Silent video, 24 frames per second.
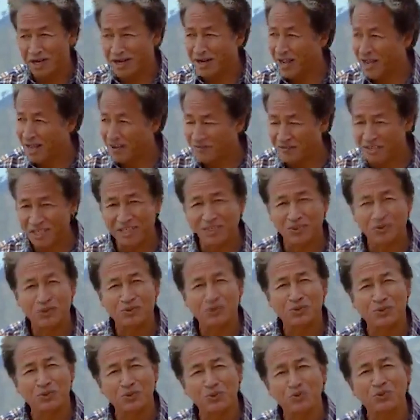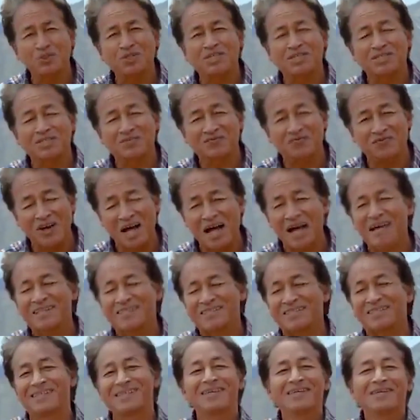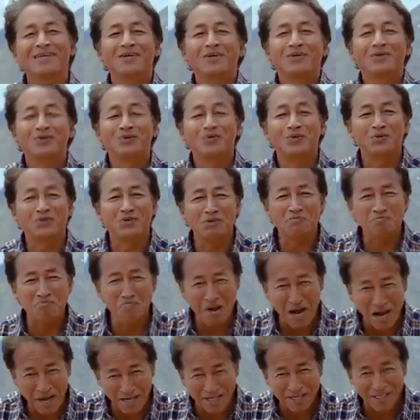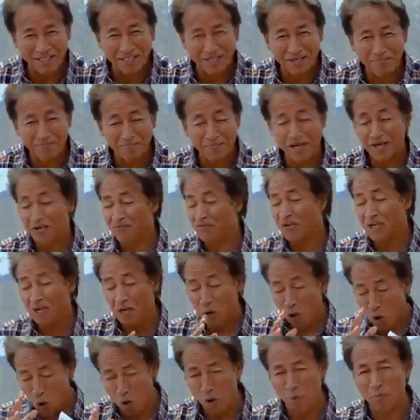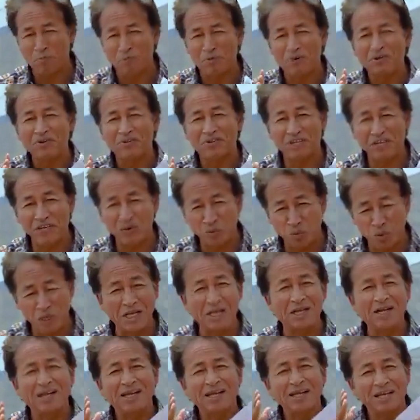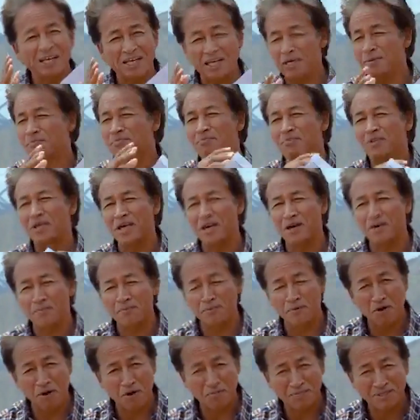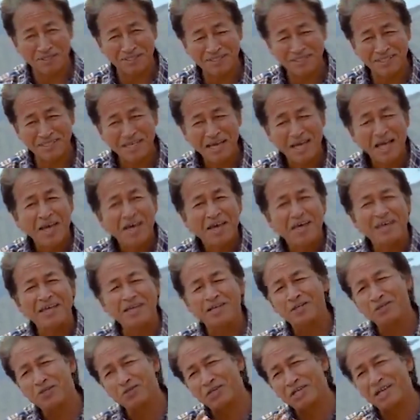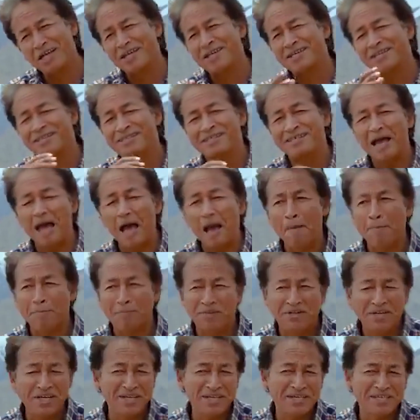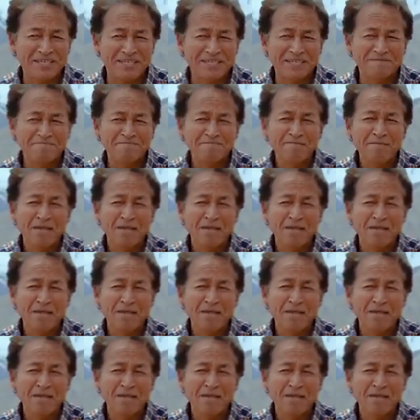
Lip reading: are having to do this fast to remind them, and we hope they will keep their promise. In today's update,